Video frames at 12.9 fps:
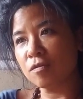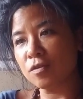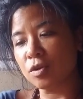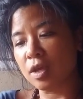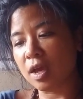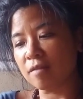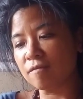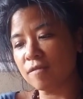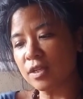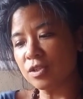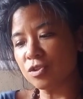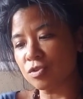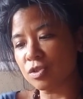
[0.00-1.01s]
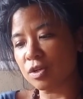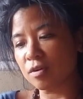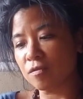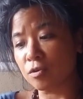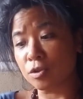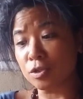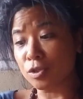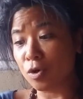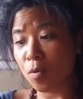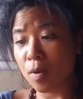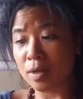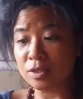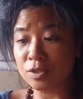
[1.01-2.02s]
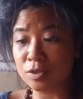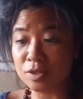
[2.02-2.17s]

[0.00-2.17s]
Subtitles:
you can't face yourself, or you don't want to